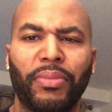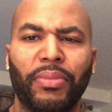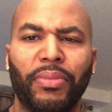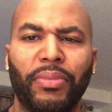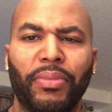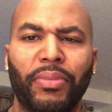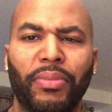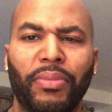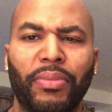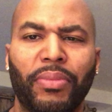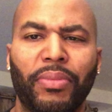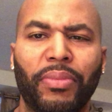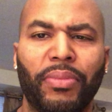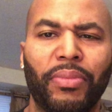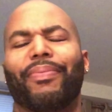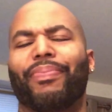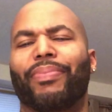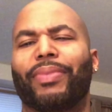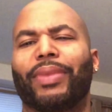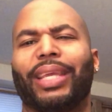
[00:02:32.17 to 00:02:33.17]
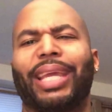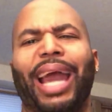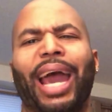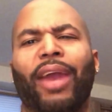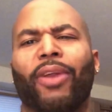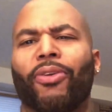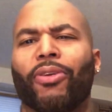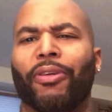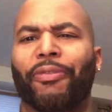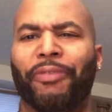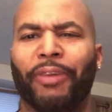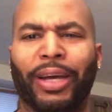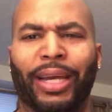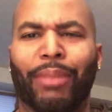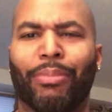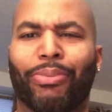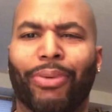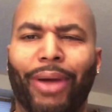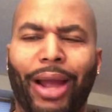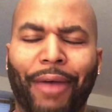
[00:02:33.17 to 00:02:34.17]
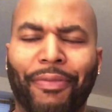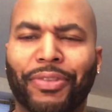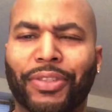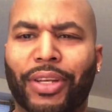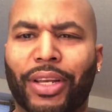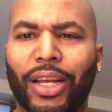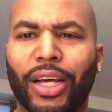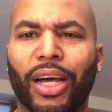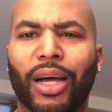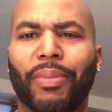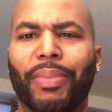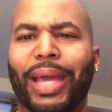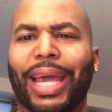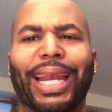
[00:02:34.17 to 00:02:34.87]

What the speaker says: Diddy got on the fucking Breakfast Club